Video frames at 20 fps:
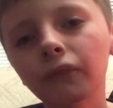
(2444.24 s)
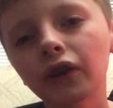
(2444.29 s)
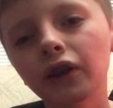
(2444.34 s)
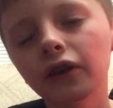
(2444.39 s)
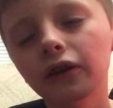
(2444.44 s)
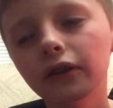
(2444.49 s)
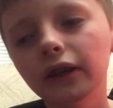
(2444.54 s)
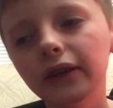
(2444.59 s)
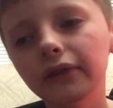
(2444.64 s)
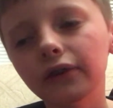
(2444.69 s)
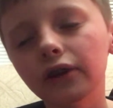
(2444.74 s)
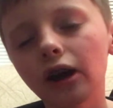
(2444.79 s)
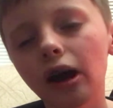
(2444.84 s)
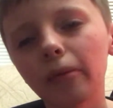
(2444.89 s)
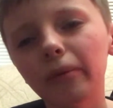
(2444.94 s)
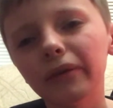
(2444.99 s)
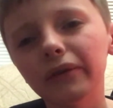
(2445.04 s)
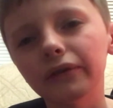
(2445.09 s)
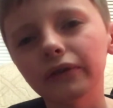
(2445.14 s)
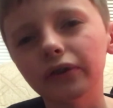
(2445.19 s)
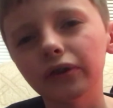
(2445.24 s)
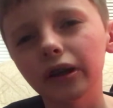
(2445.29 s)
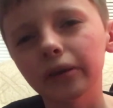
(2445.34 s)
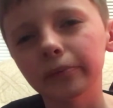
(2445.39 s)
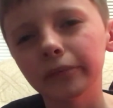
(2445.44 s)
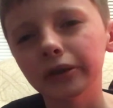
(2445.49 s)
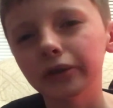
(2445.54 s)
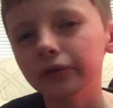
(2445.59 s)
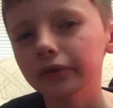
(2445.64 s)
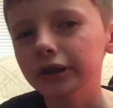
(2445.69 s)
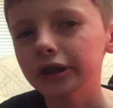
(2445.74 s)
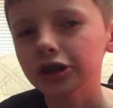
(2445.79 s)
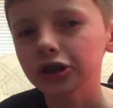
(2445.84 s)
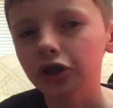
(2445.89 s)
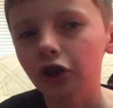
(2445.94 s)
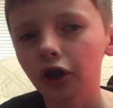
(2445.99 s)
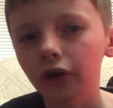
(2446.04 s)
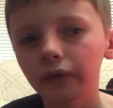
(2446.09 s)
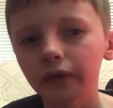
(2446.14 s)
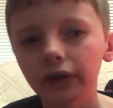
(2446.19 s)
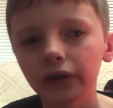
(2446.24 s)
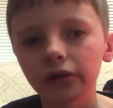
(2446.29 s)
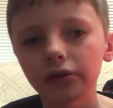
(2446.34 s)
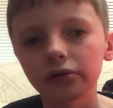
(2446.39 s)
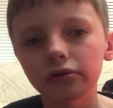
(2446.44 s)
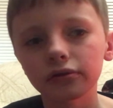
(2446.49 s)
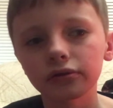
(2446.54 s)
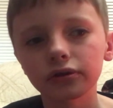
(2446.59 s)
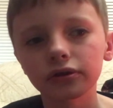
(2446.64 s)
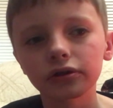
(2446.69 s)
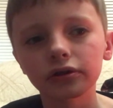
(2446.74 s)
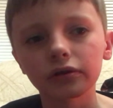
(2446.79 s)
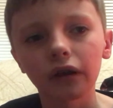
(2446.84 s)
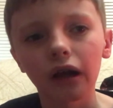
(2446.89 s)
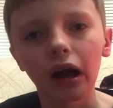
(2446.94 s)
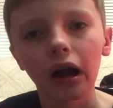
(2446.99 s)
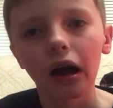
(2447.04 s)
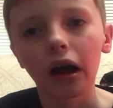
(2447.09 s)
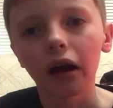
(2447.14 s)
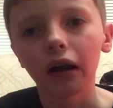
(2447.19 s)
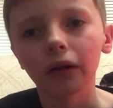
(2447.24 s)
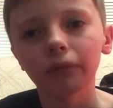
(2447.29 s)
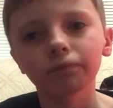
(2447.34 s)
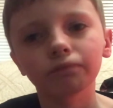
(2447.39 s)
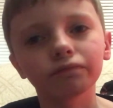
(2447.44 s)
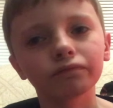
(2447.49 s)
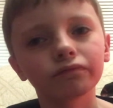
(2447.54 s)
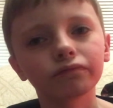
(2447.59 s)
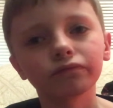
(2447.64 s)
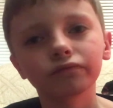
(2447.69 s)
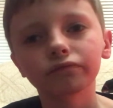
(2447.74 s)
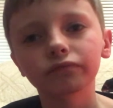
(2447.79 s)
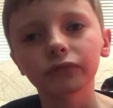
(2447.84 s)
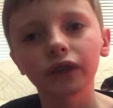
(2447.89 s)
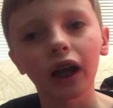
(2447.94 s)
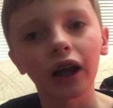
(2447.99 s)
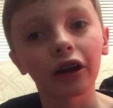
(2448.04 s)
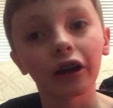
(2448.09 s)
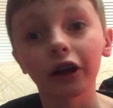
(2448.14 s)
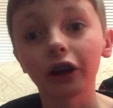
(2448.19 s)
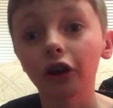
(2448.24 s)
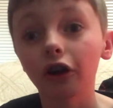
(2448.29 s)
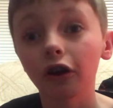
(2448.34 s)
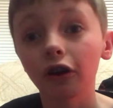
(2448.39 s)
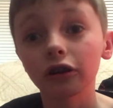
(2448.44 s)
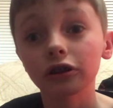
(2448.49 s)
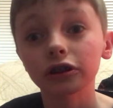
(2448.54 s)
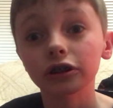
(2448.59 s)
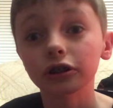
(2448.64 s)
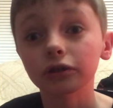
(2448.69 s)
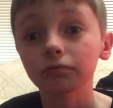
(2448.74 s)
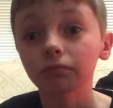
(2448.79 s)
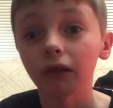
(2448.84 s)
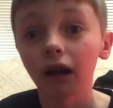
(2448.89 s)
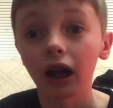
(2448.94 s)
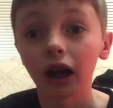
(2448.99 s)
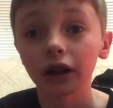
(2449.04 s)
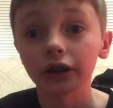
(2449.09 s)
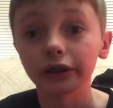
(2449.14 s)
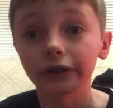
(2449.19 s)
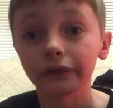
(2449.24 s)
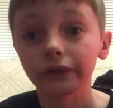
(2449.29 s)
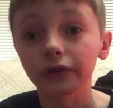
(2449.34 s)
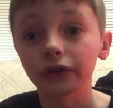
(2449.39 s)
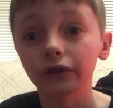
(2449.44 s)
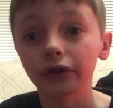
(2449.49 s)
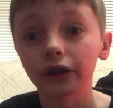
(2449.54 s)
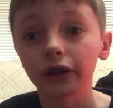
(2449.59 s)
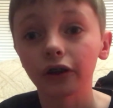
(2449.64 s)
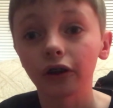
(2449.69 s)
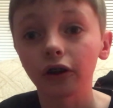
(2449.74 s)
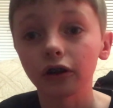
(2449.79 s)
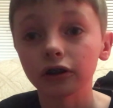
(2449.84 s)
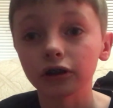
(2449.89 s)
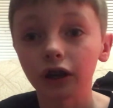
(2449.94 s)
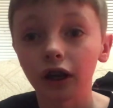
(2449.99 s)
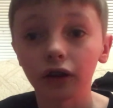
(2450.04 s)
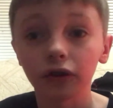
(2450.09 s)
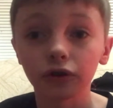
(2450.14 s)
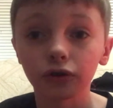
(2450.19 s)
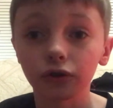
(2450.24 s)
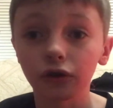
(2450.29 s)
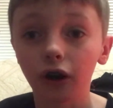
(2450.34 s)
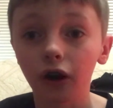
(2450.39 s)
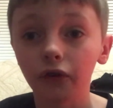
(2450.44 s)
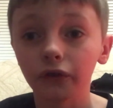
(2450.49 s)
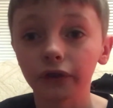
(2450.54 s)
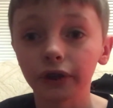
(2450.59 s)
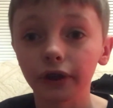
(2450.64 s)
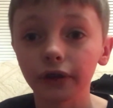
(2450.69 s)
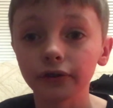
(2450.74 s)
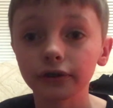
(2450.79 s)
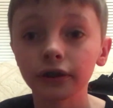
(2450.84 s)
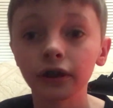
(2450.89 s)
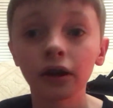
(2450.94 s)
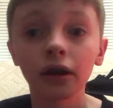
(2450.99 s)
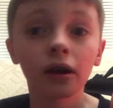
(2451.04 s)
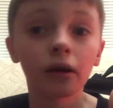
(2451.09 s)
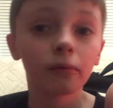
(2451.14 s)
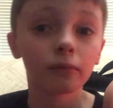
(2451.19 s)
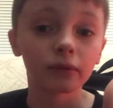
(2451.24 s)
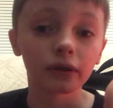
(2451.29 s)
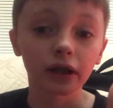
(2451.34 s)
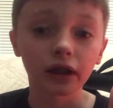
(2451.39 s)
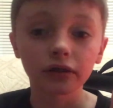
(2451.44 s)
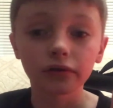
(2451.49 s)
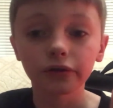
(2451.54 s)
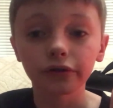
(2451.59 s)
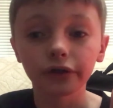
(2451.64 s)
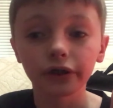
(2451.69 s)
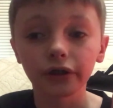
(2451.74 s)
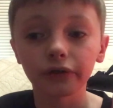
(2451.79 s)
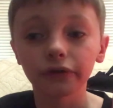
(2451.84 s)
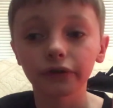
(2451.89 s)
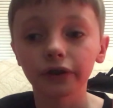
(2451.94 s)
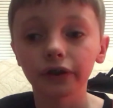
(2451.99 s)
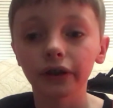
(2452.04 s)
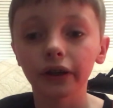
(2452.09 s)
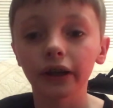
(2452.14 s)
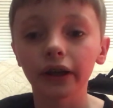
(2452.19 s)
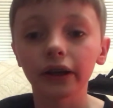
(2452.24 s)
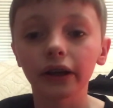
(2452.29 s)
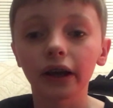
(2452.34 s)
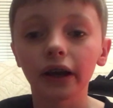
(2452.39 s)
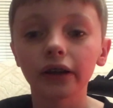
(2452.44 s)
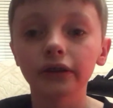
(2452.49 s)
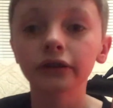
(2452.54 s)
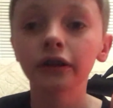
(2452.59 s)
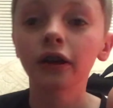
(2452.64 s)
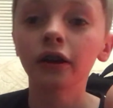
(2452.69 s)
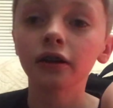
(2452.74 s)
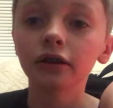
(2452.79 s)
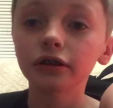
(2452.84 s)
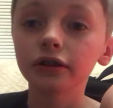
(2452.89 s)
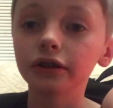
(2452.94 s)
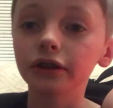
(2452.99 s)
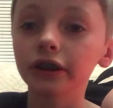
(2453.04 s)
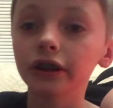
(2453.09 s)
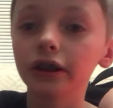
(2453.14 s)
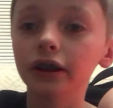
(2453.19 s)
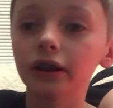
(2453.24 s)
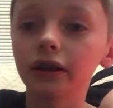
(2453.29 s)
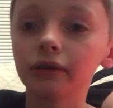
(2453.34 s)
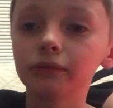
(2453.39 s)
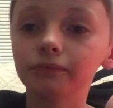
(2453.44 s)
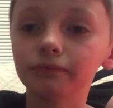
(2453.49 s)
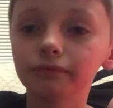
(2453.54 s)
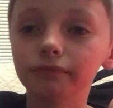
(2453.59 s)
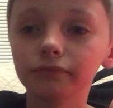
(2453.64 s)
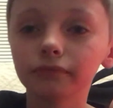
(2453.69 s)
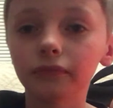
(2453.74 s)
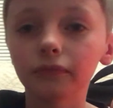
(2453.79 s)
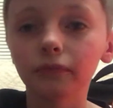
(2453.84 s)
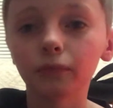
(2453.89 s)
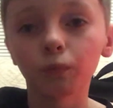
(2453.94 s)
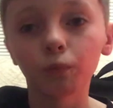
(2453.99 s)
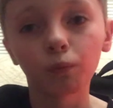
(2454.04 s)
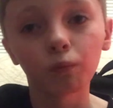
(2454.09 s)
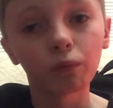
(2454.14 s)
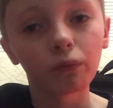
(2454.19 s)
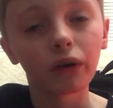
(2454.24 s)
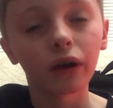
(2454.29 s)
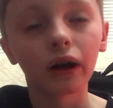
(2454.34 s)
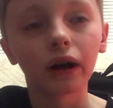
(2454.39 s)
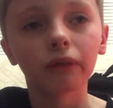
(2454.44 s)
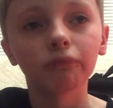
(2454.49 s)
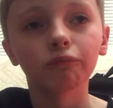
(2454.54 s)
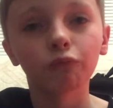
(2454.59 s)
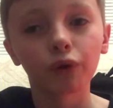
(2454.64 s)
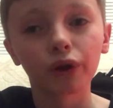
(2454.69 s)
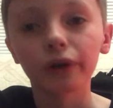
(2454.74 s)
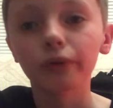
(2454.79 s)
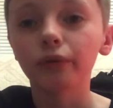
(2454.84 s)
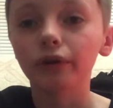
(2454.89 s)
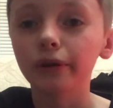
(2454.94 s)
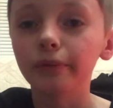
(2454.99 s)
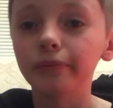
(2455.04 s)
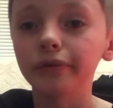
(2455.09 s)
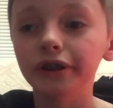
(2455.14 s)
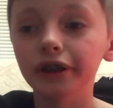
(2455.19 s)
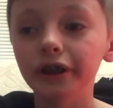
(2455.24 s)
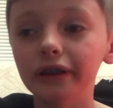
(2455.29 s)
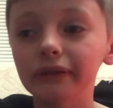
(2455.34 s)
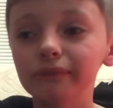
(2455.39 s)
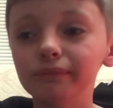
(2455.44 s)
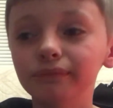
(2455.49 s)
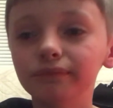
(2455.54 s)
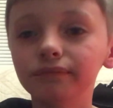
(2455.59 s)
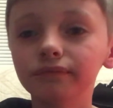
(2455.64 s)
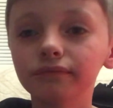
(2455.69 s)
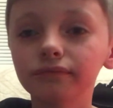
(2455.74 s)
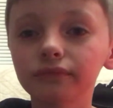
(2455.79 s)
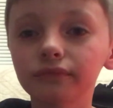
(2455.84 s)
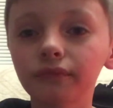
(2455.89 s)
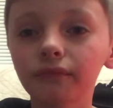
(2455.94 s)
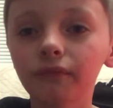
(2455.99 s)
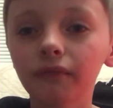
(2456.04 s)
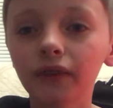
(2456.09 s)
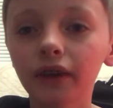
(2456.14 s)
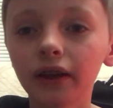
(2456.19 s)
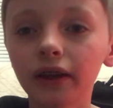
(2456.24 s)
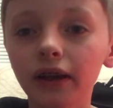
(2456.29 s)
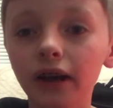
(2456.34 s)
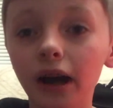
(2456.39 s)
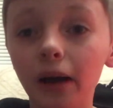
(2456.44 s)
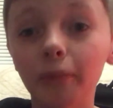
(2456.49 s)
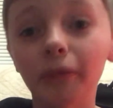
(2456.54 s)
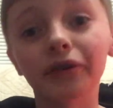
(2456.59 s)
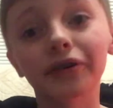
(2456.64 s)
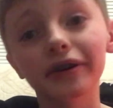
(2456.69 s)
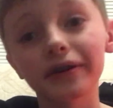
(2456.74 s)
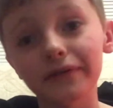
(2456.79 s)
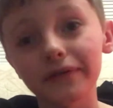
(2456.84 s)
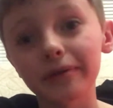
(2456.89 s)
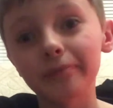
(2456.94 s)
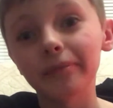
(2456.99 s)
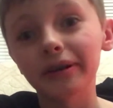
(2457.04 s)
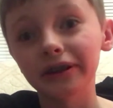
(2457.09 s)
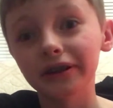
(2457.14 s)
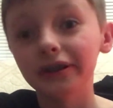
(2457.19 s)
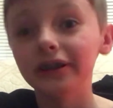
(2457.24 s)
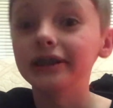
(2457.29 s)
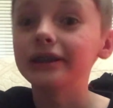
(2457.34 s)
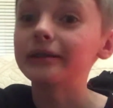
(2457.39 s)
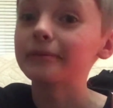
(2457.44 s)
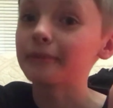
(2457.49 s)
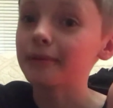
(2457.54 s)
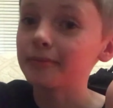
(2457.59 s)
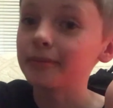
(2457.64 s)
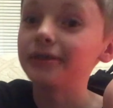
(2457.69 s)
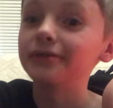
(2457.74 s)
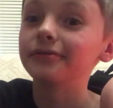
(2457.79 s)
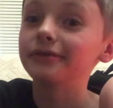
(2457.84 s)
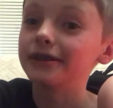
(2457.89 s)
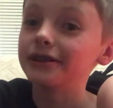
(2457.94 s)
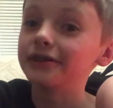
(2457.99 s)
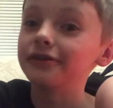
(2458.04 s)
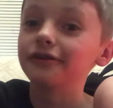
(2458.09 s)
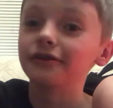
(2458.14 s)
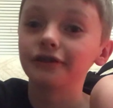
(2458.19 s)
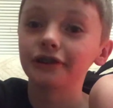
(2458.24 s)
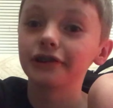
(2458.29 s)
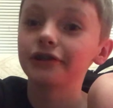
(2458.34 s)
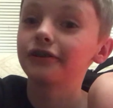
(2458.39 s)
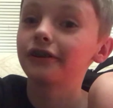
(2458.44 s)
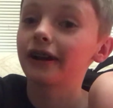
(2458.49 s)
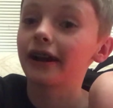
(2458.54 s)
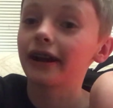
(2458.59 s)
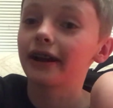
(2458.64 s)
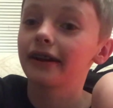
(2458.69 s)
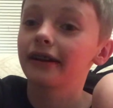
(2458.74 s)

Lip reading: Leave a comment if you like me doing these car videos. I like cars. If you like cars, I'll do car videos. That's really it for today, guys. See ya. Wouldn't want to be ya. I'm gonna leave you my dust. I'm the best racer on the track.